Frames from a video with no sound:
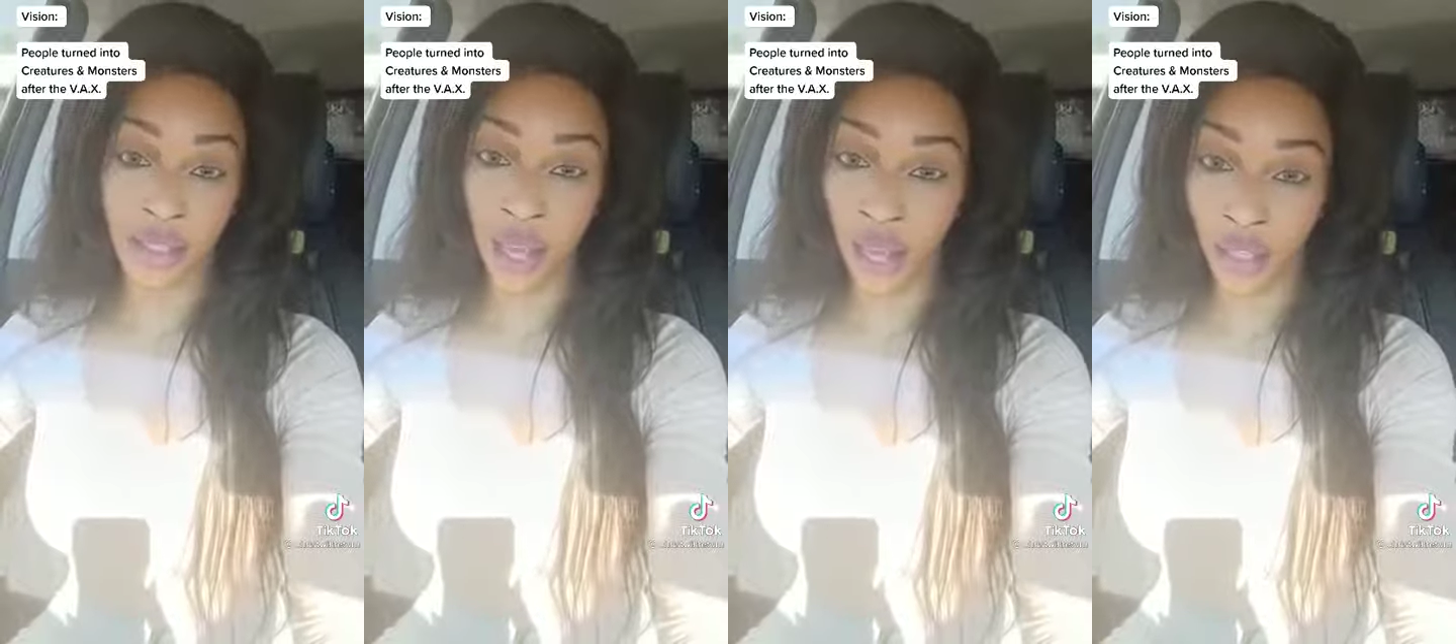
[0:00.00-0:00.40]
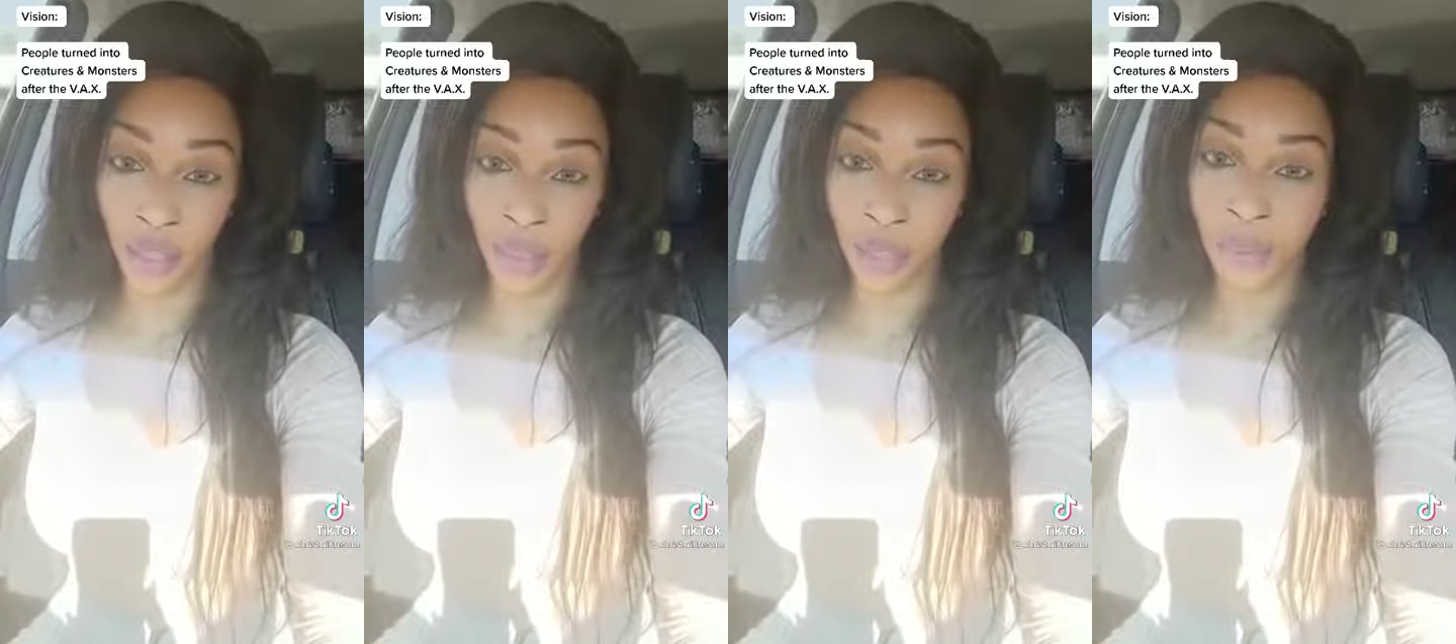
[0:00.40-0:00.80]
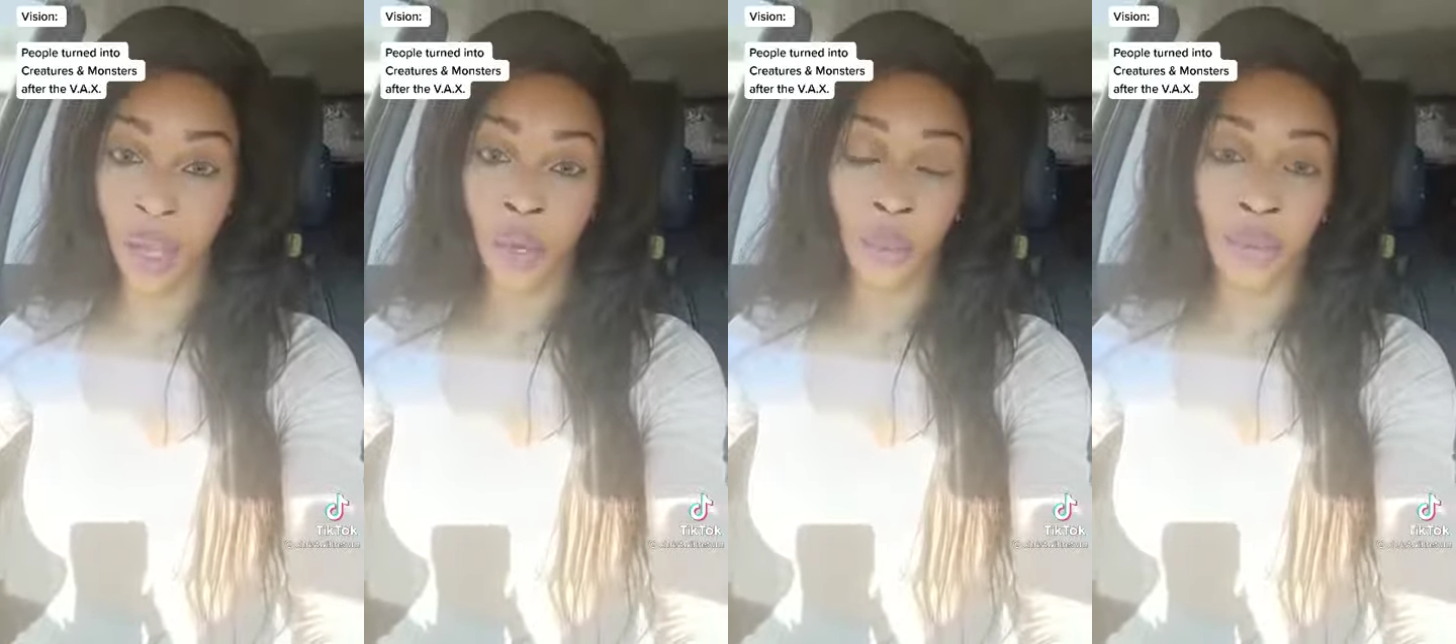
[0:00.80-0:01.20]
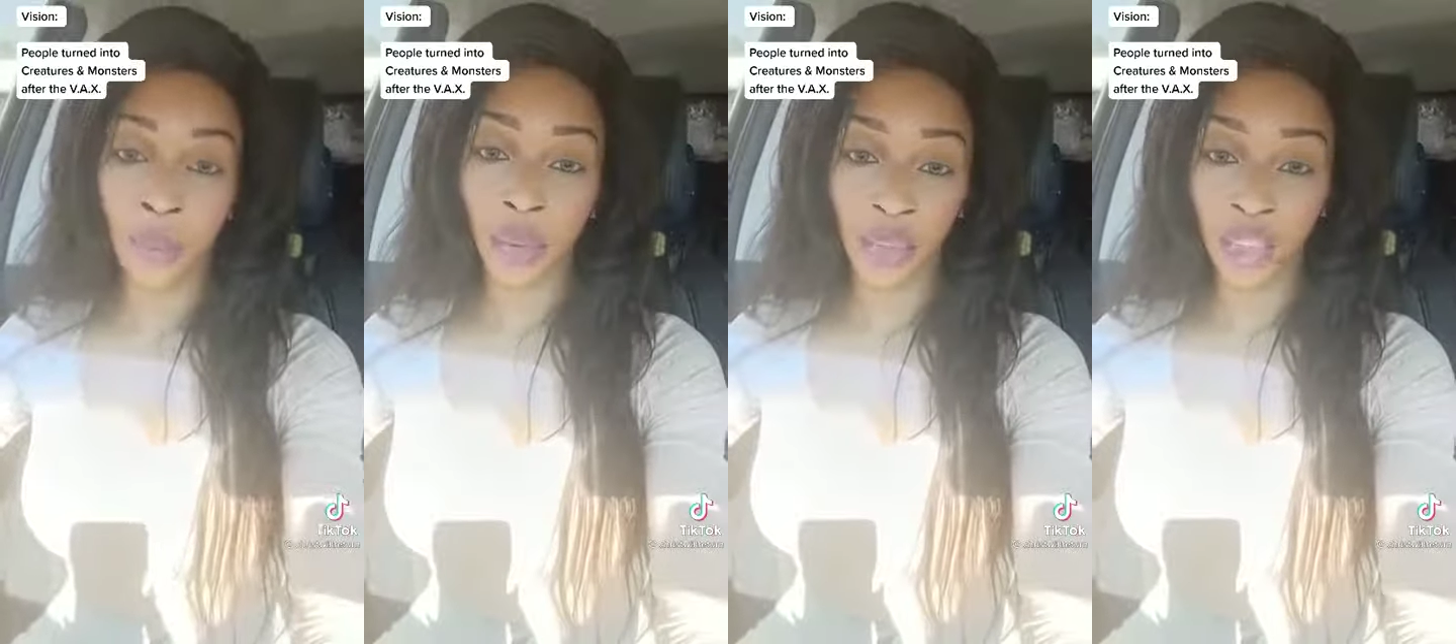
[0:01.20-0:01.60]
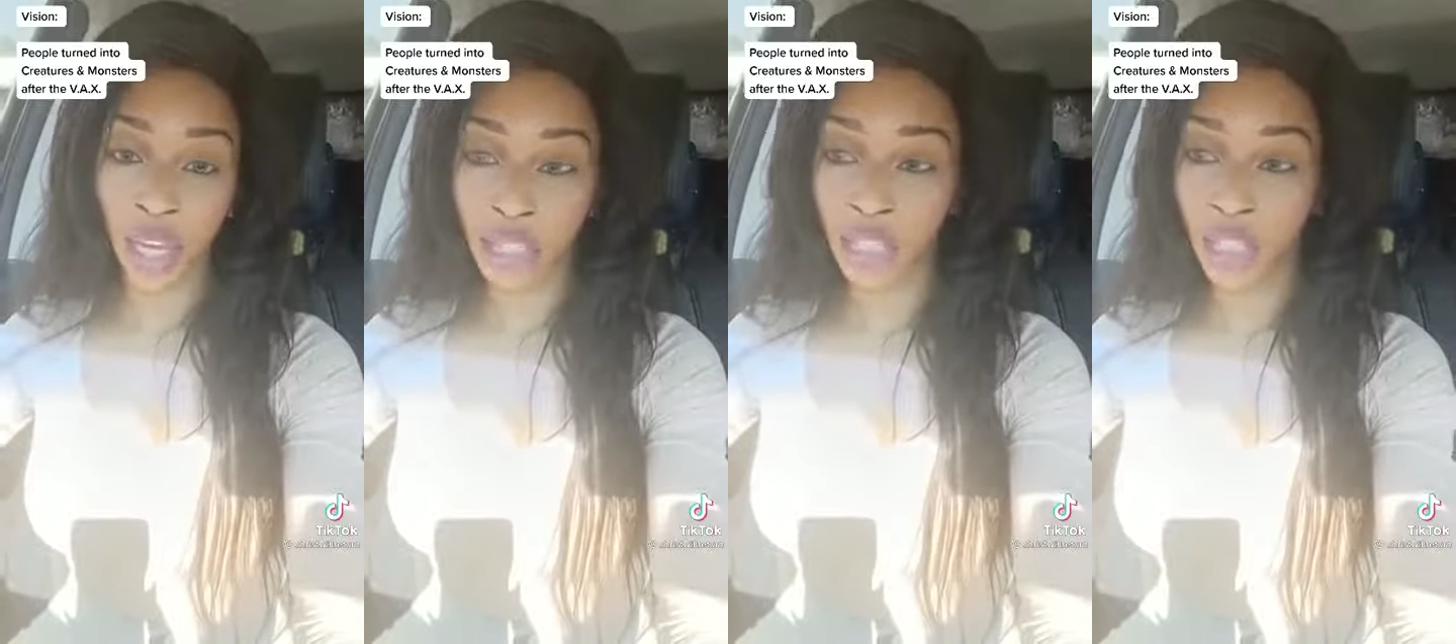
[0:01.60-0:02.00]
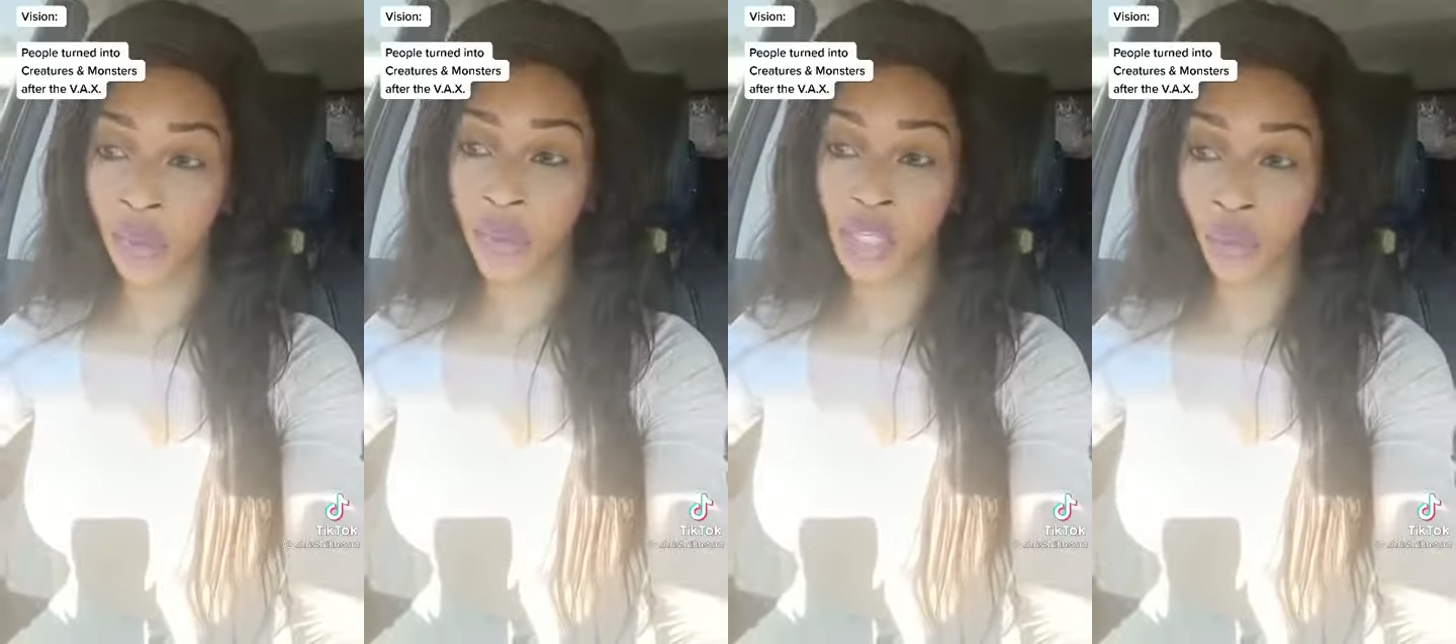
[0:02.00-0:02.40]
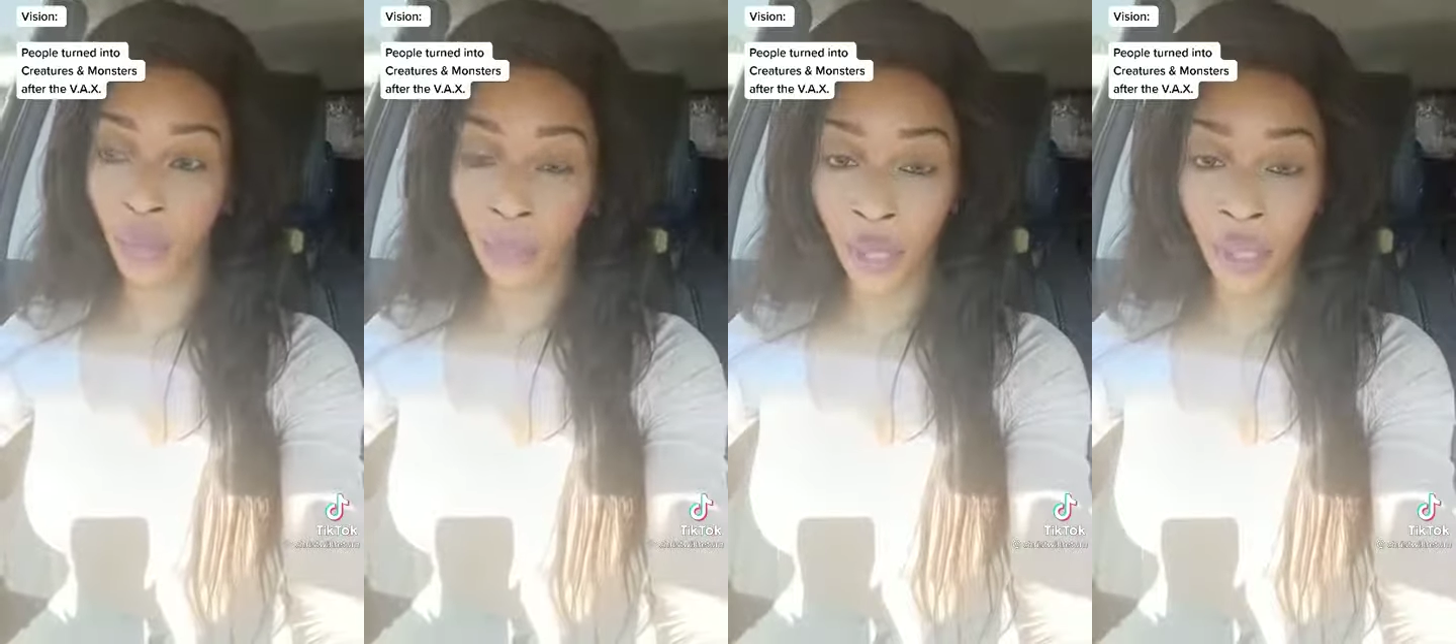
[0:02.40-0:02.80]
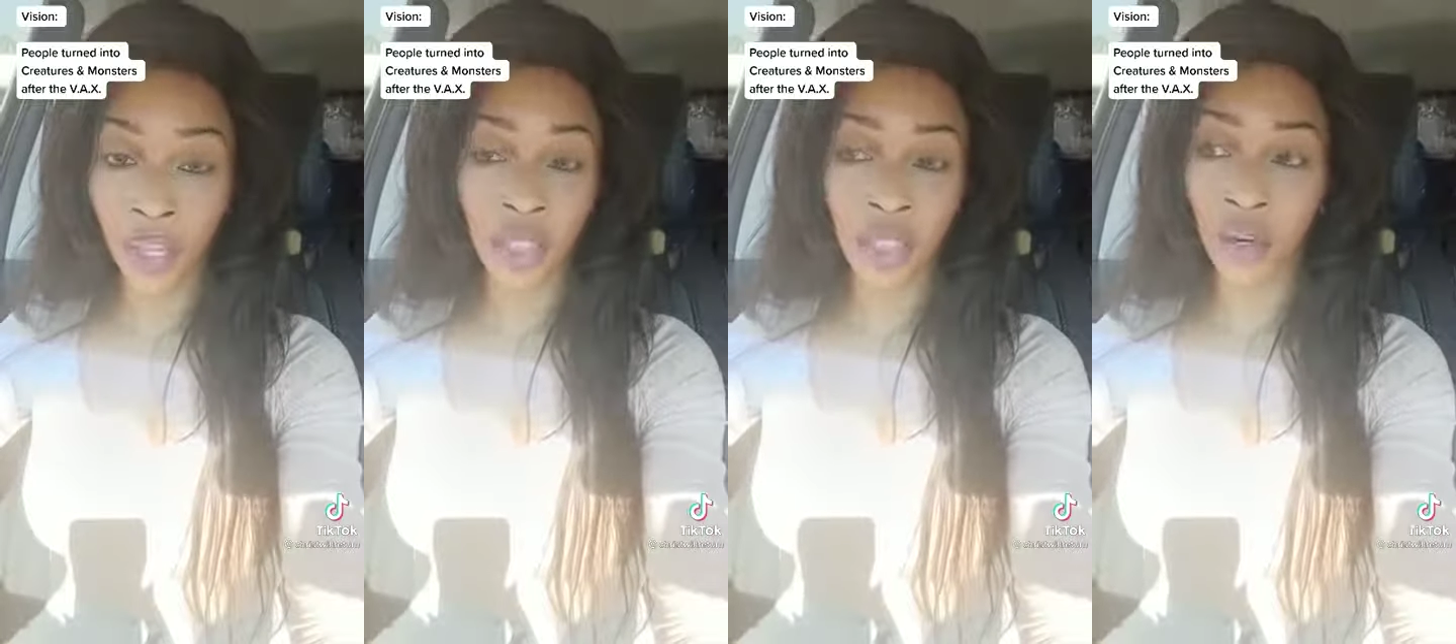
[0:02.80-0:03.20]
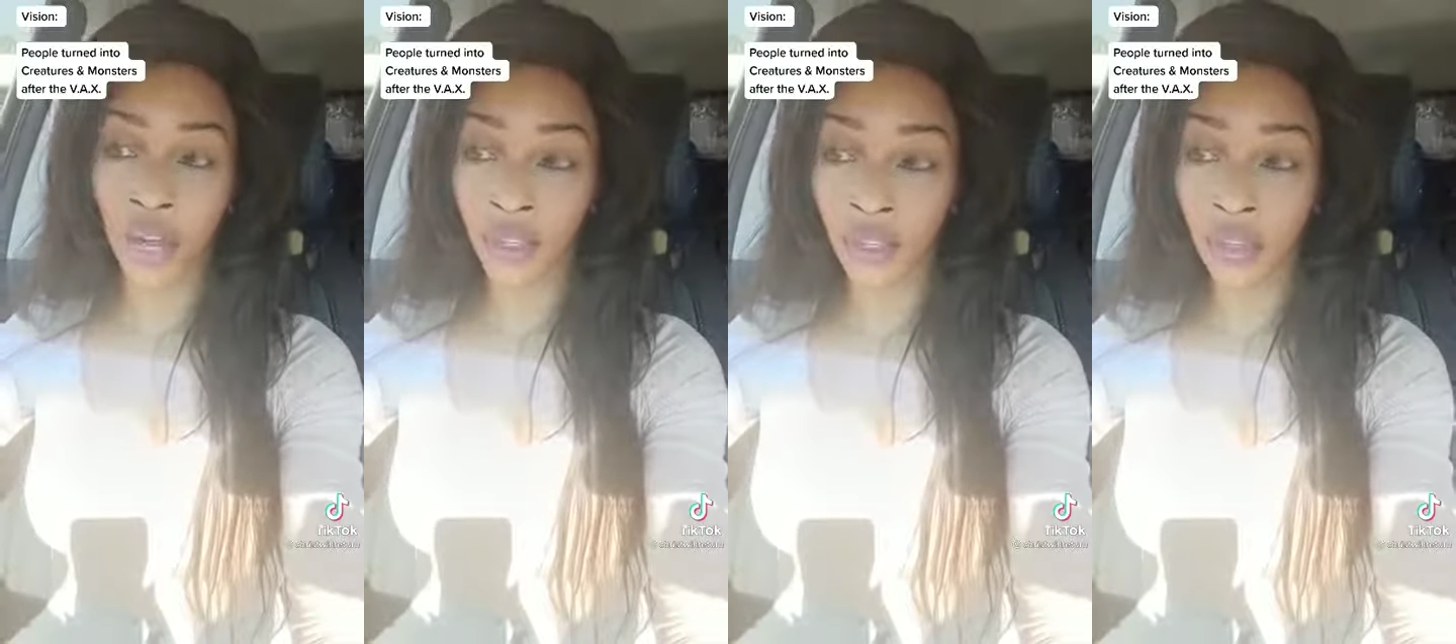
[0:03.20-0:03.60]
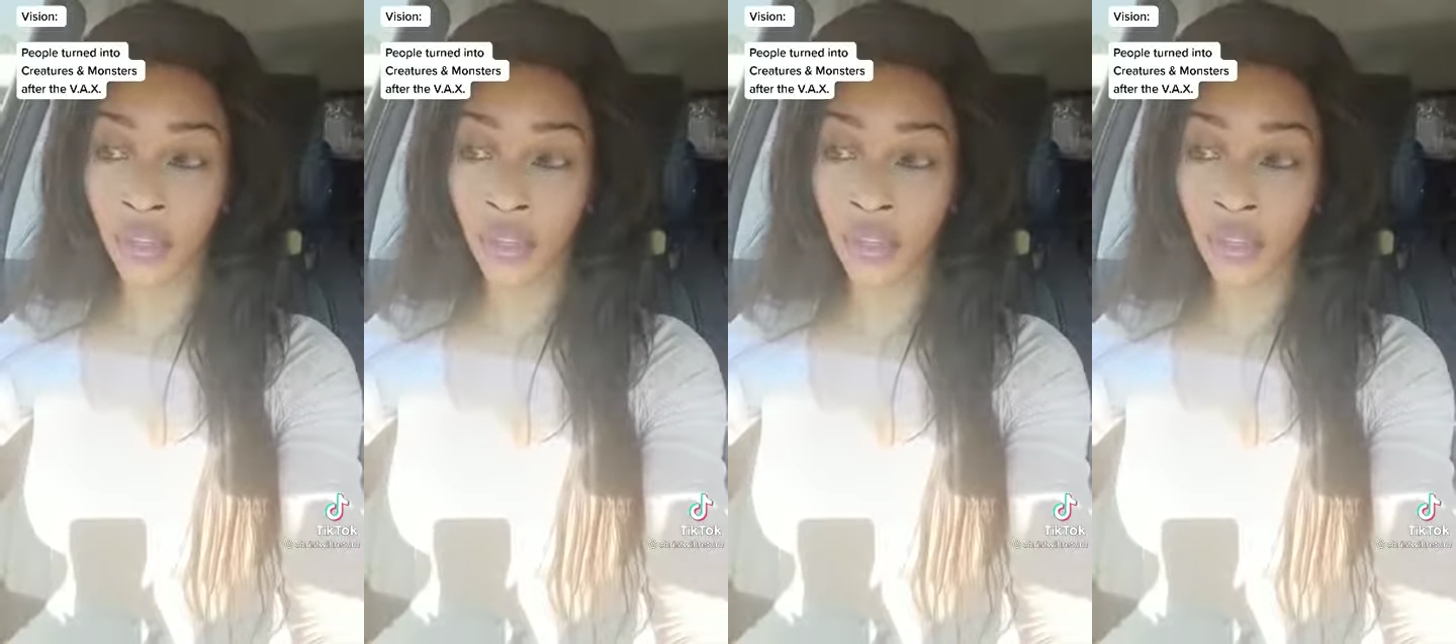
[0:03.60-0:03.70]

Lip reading: not human. While the man was changing, he was screaming, he was crying,